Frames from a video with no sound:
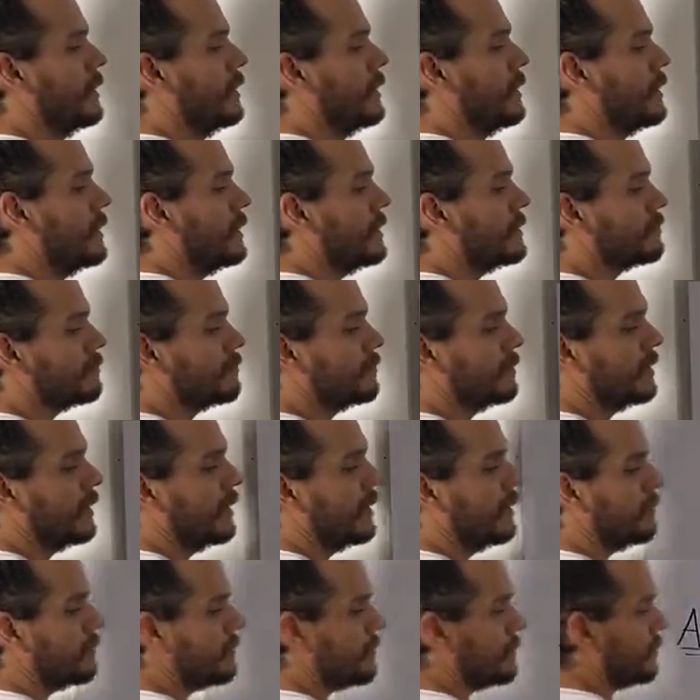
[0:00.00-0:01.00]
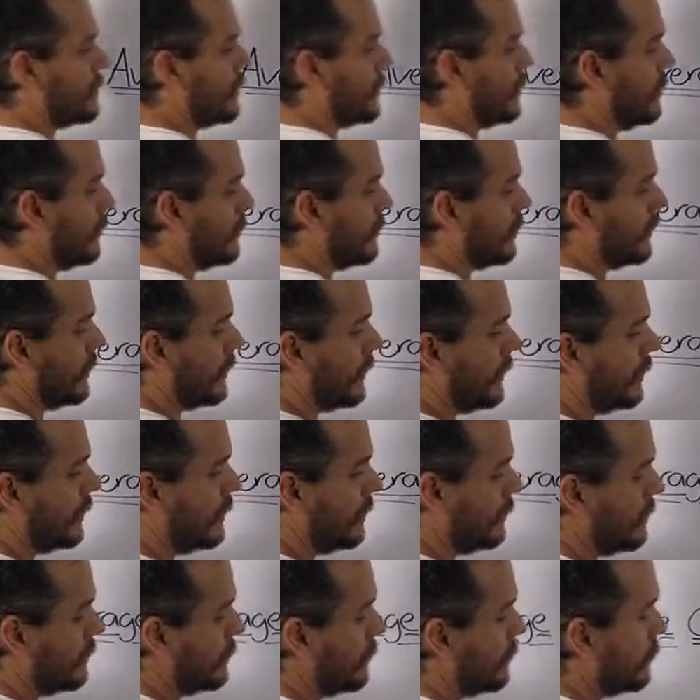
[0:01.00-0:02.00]
is really interesting,
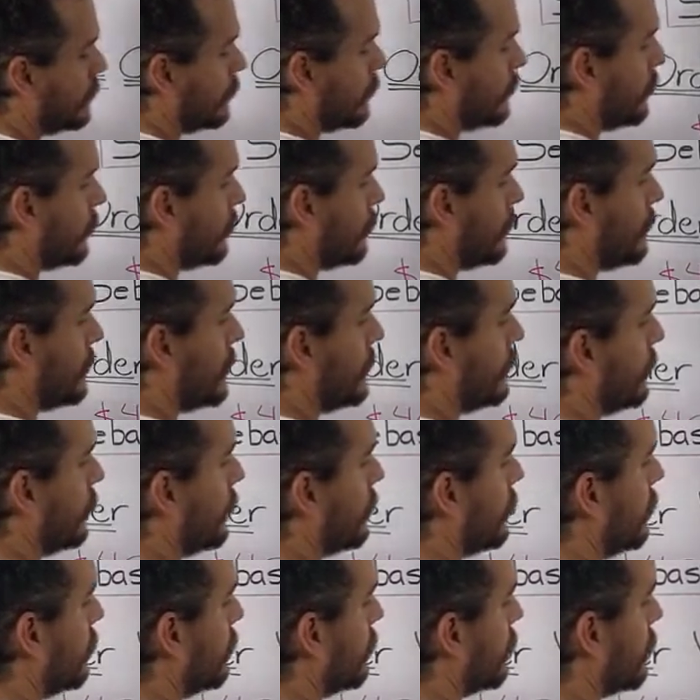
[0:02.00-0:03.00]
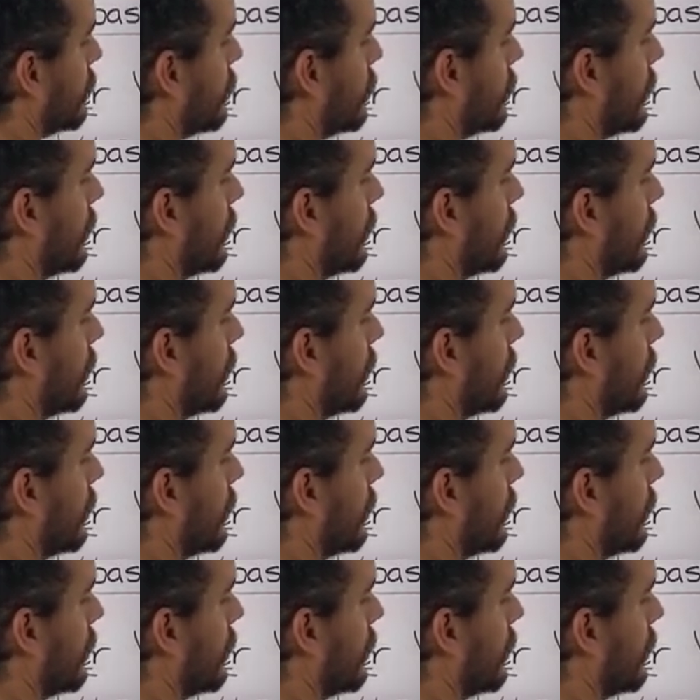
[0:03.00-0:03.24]
and some other people use